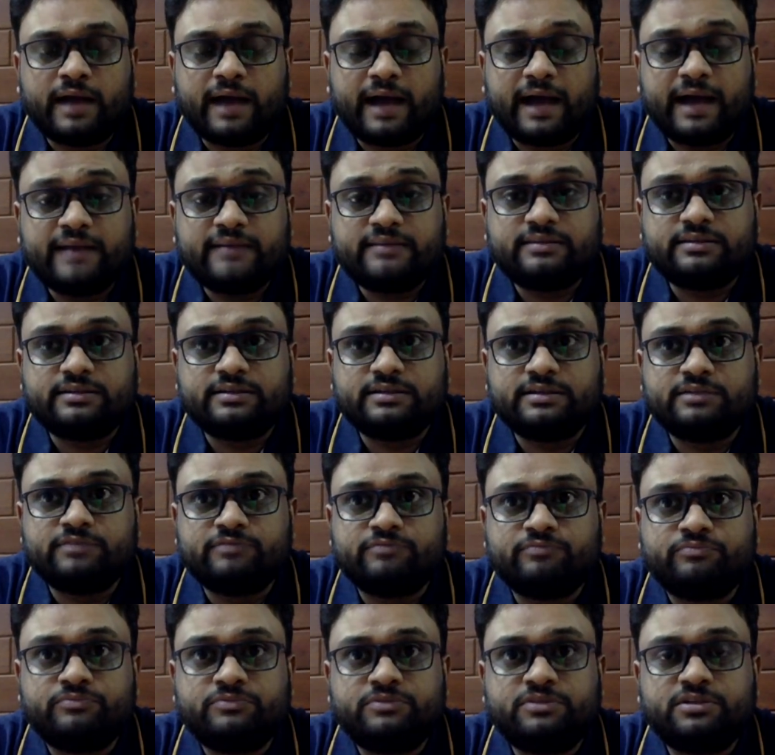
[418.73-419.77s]
And the
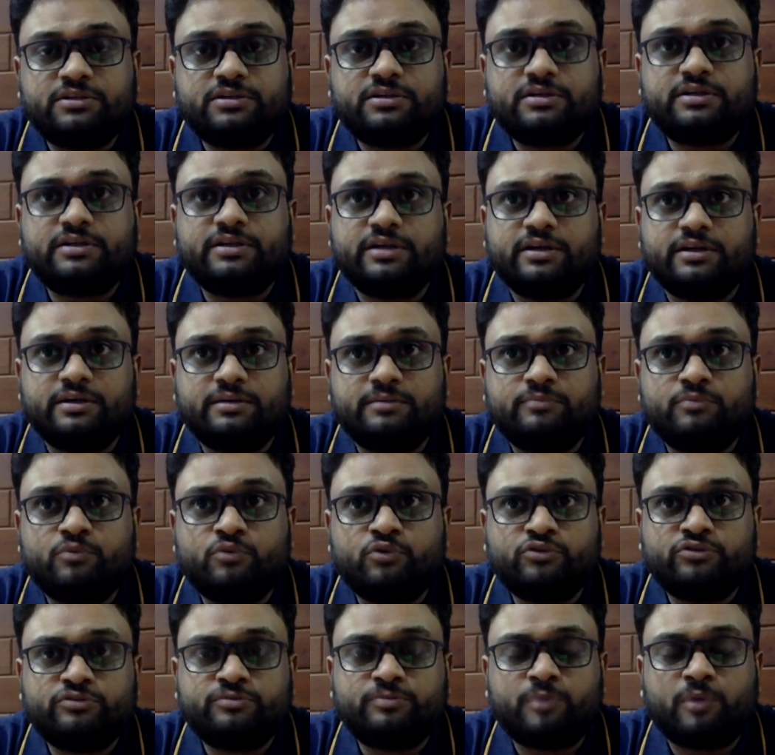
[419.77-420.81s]
third
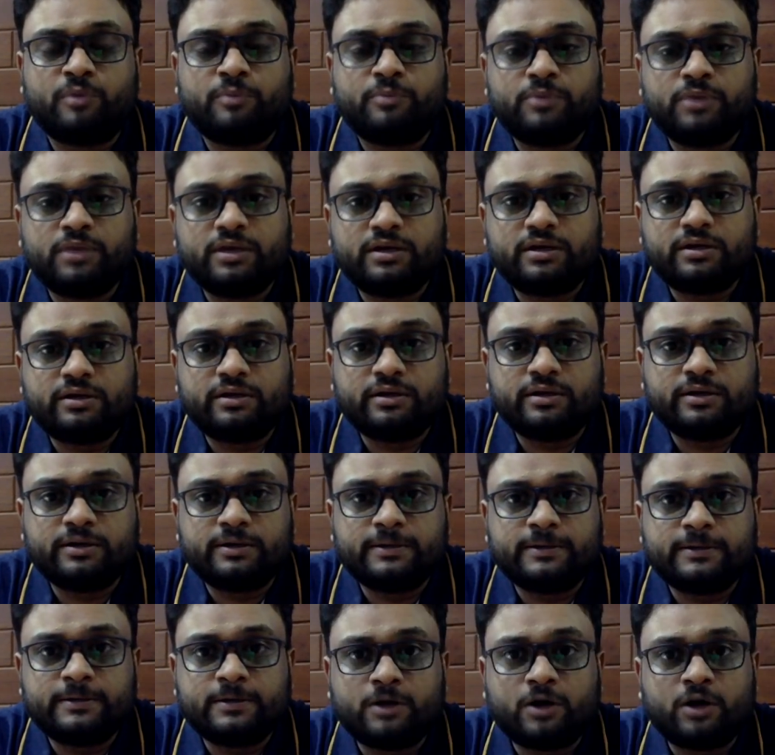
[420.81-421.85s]
most
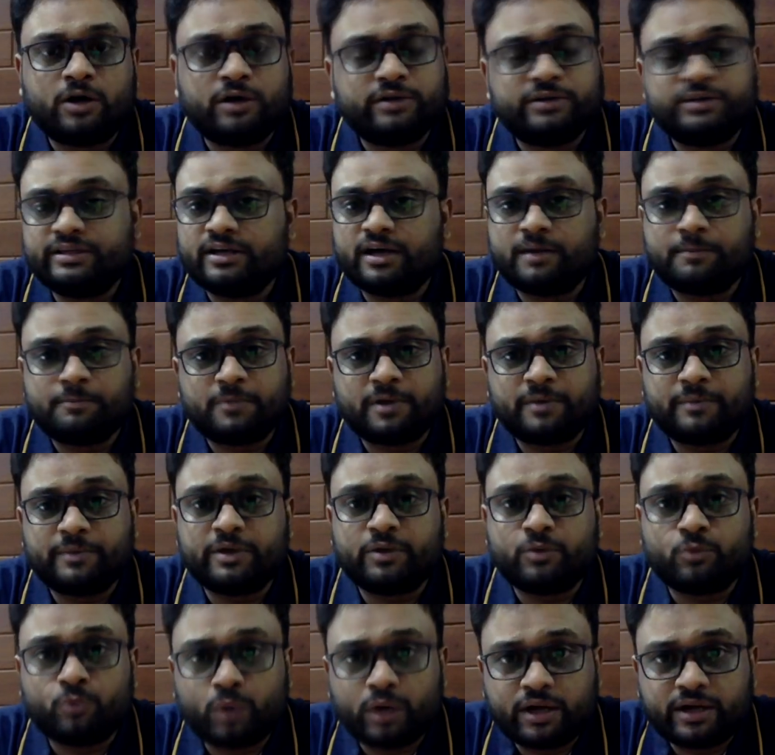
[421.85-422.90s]
popular or the
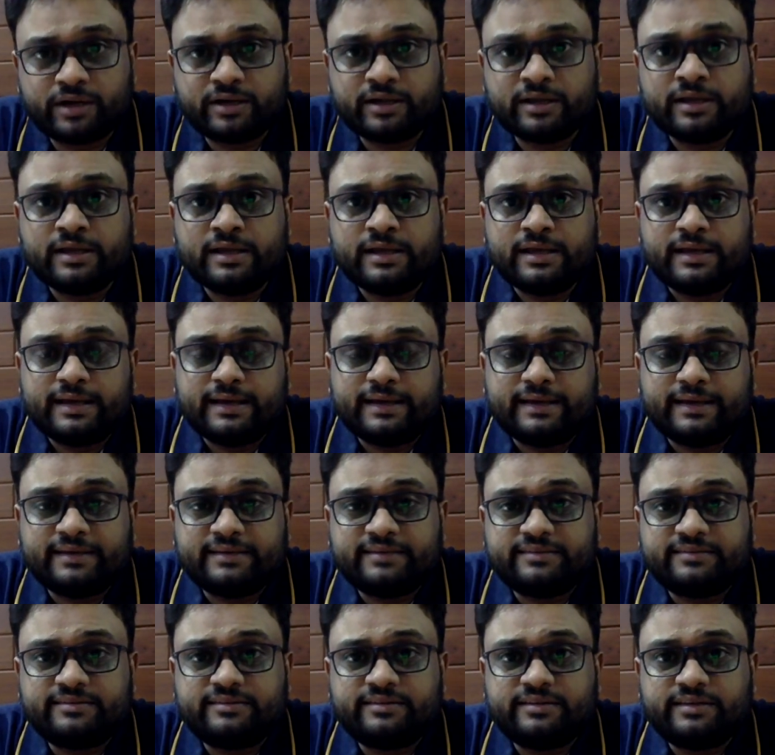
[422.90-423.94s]
upcoming one
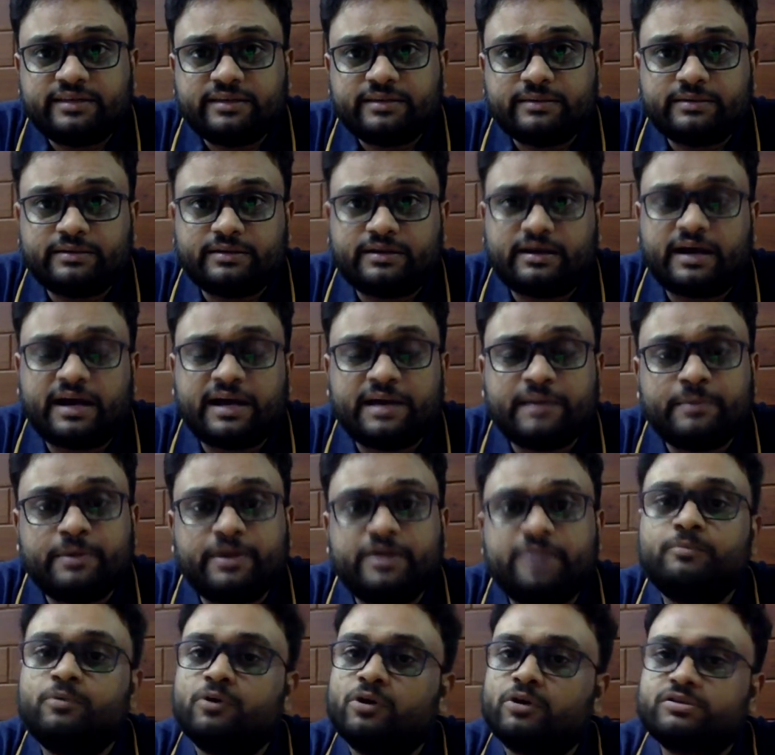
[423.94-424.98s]
is the hybrid
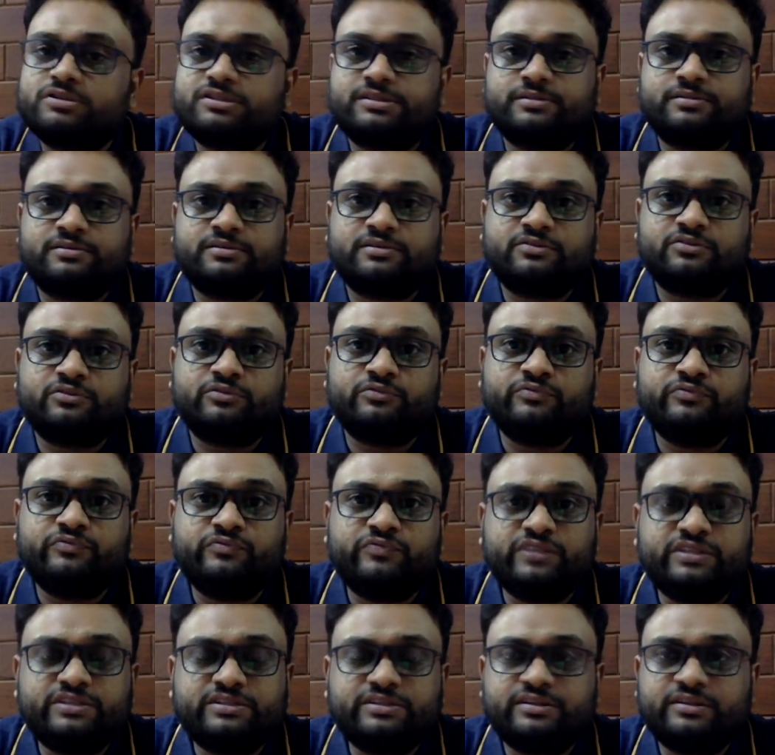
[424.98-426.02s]
blockchain, so
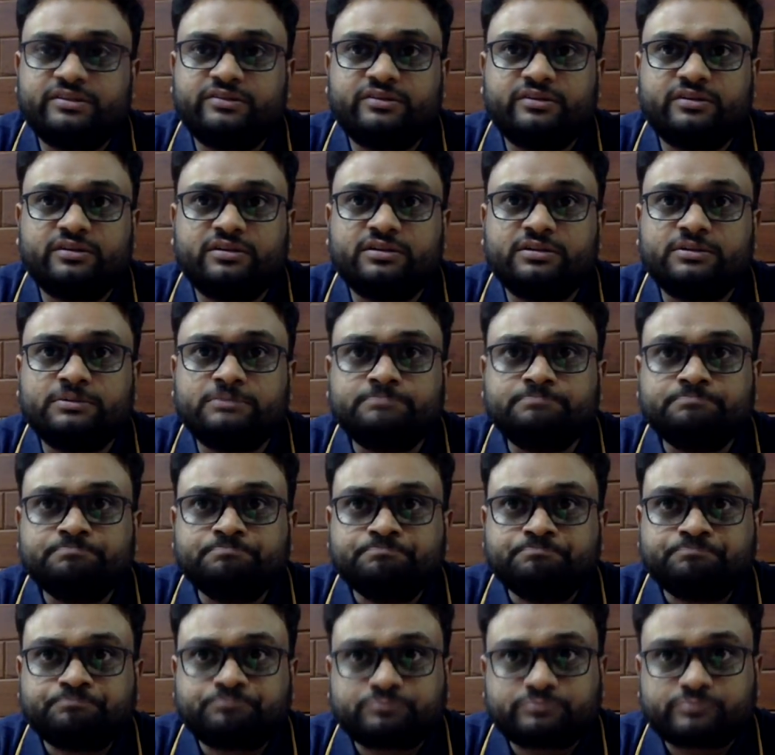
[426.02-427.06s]
which is
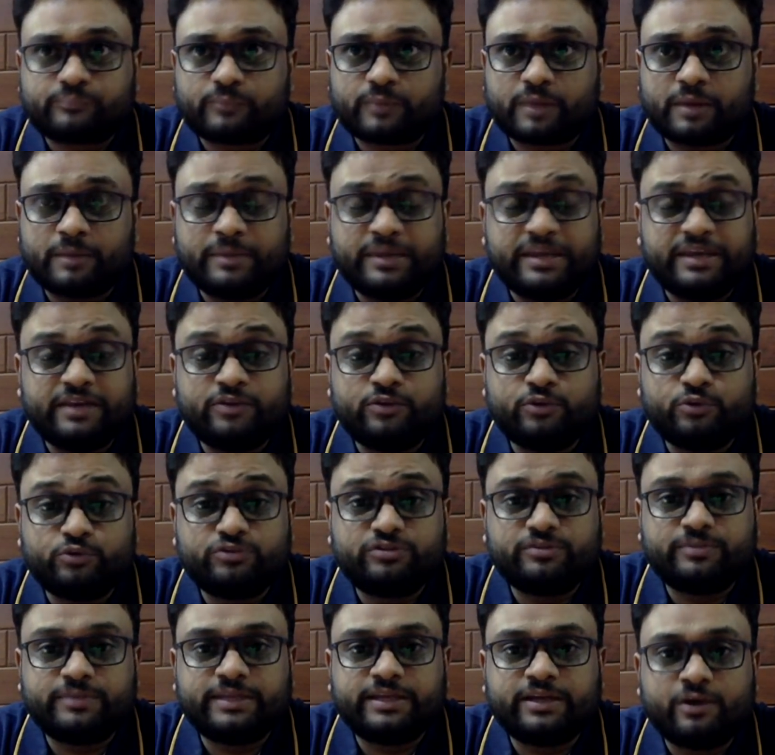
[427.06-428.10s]
being used
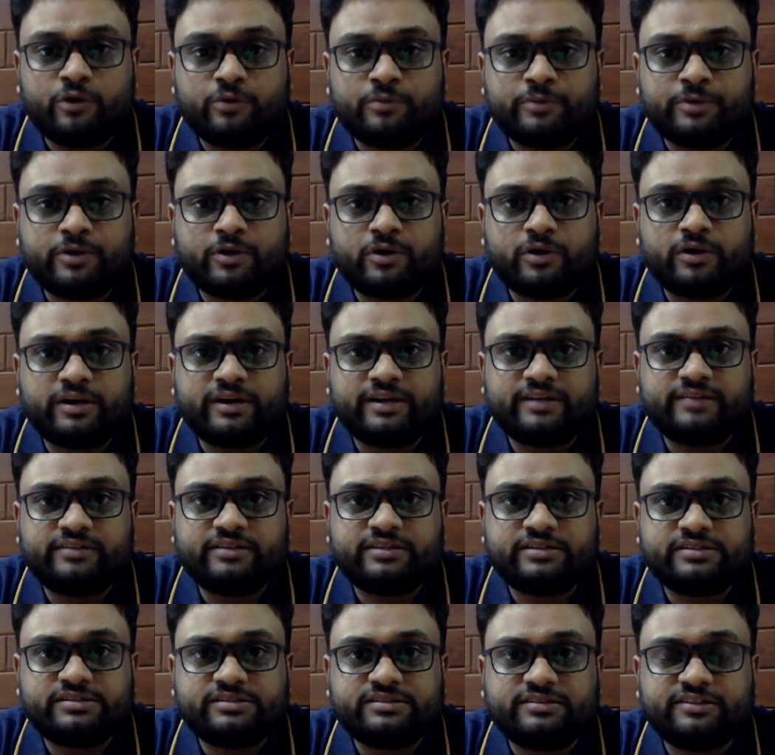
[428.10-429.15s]
by the government
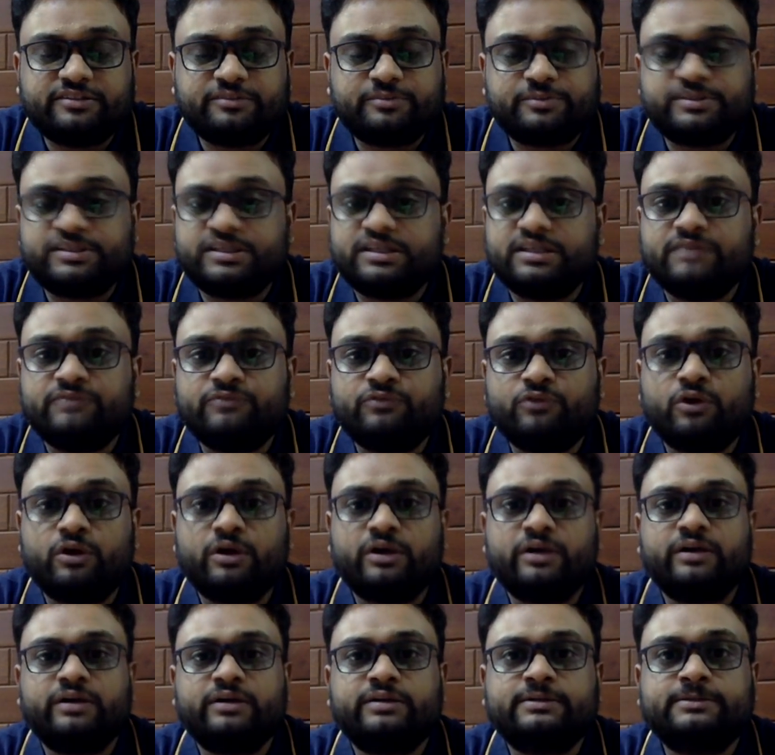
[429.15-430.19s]
organization, especially
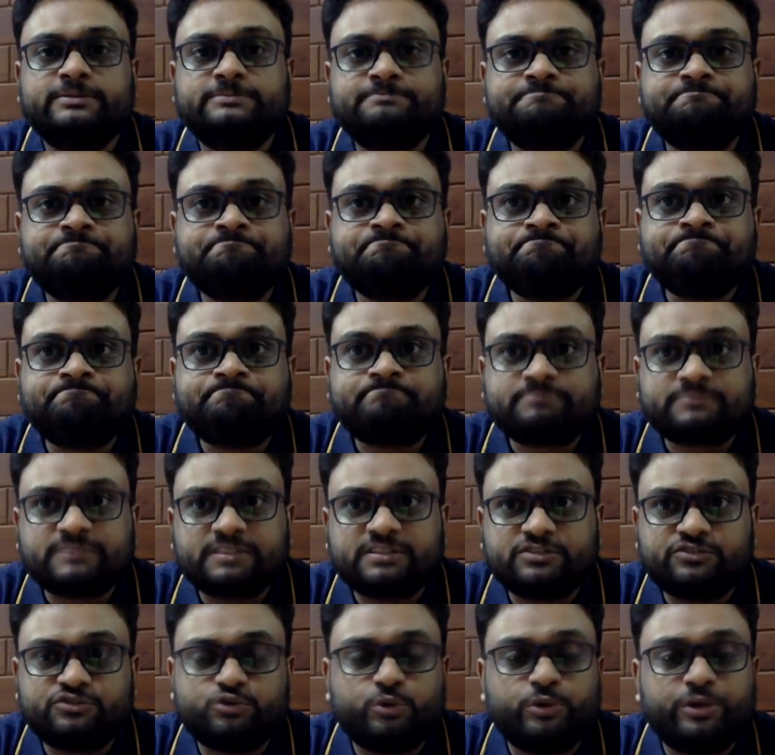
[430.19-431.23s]
for the
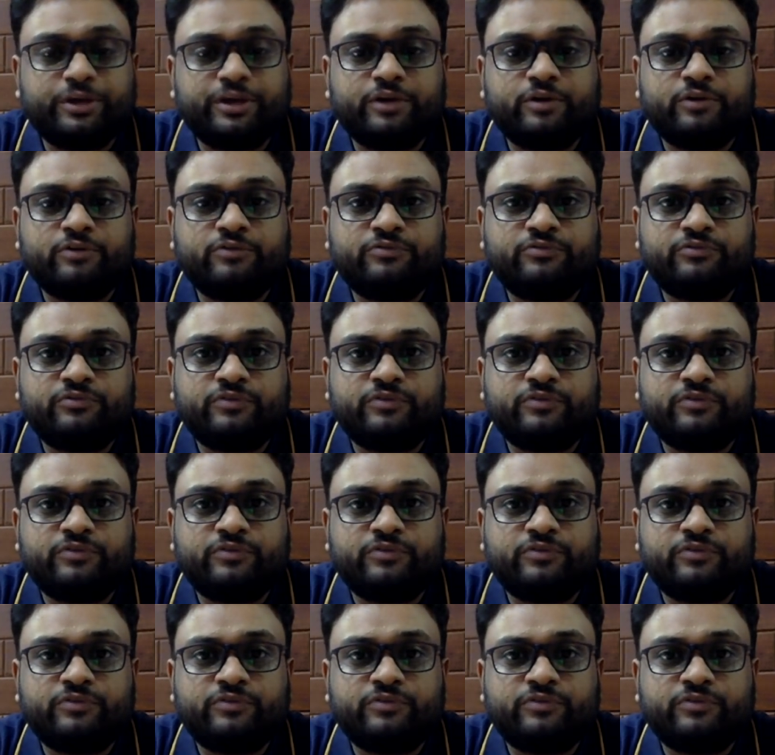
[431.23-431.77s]
storing of